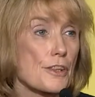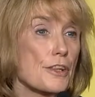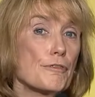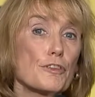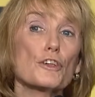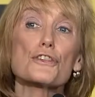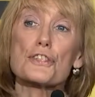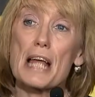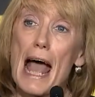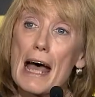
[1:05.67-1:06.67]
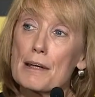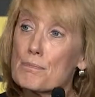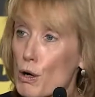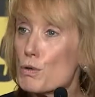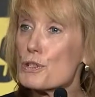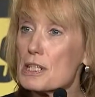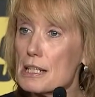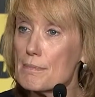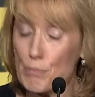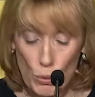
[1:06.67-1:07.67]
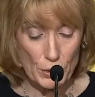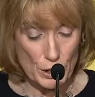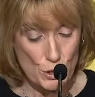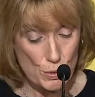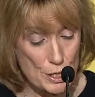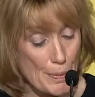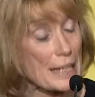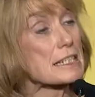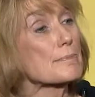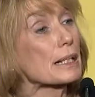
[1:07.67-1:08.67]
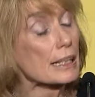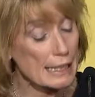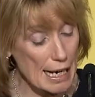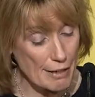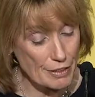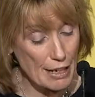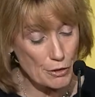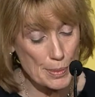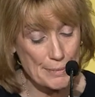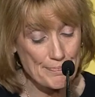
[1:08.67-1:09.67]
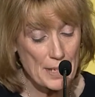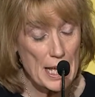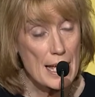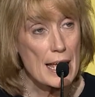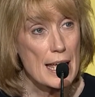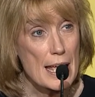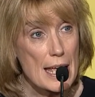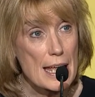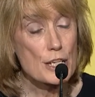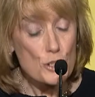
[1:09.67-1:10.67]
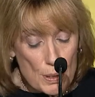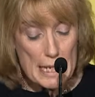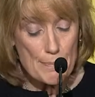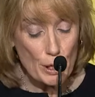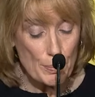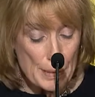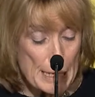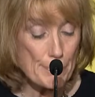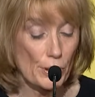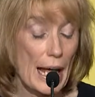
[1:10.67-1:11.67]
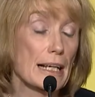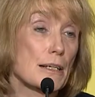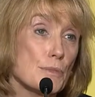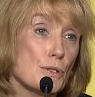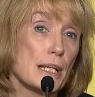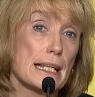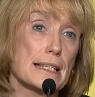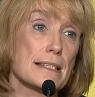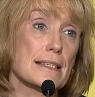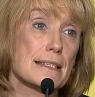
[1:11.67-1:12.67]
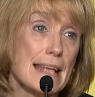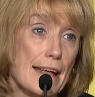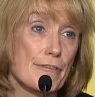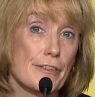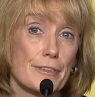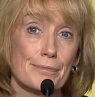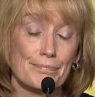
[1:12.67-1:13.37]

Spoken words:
The first and most important responsibility of government is to keep our people and communities safe.